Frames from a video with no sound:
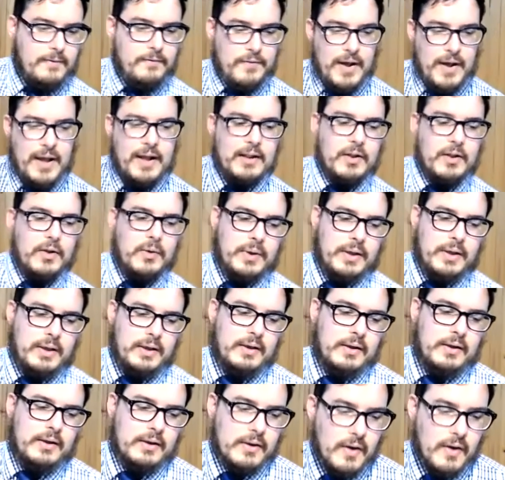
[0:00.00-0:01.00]

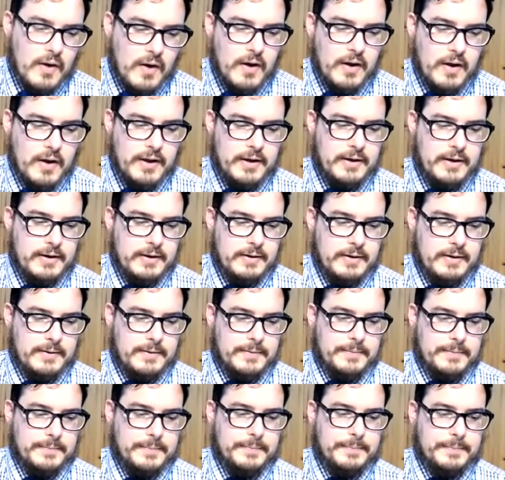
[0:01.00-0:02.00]
following God.
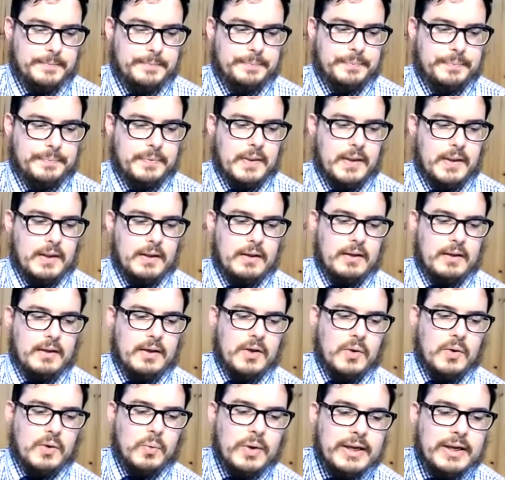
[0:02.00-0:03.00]

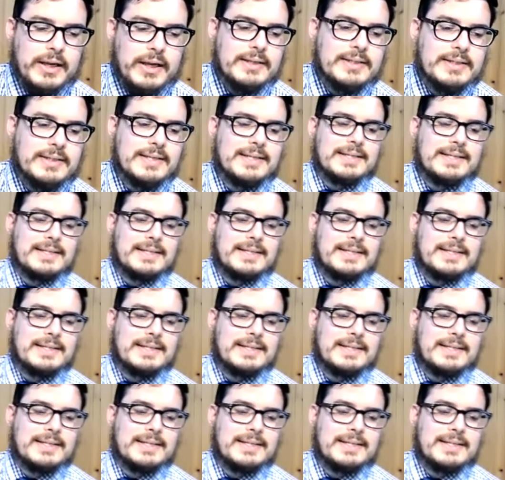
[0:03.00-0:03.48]
We need to